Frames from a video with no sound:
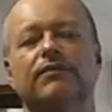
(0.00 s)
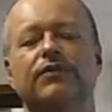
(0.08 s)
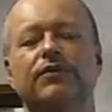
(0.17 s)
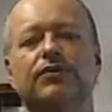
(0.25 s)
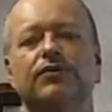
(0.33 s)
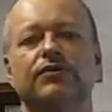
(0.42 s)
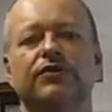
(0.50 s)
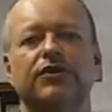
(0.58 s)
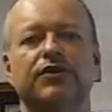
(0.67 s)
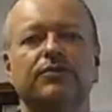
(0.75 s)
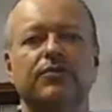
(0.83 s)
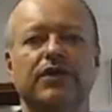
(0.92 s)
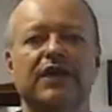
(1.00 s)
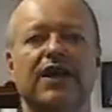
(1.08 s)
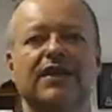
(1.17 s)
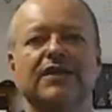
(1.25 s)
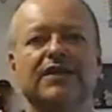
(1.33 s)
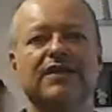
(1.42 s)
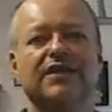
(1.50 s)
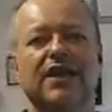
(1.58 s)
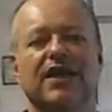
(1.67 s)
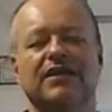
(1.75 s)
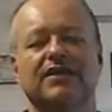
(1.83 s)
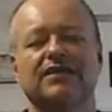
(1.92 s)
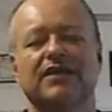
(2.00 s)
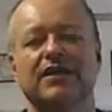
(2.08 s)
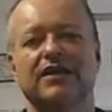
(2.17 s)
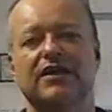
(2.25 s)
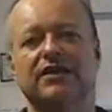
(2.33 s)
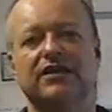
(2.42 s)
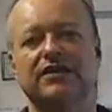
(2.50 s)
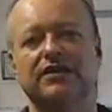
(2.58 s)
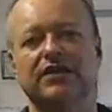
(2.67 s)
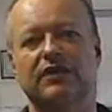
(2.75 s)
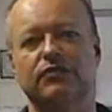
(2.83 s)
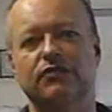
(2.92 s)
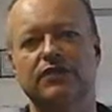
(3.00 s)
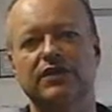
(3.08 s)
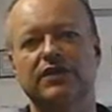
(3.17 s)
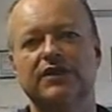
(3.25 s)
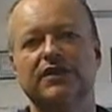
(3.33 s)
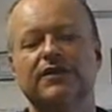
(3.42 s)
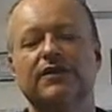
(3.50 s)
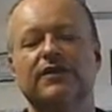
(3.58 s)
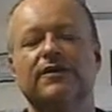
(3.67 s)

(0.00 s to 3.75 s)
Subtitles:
you're communicating at a really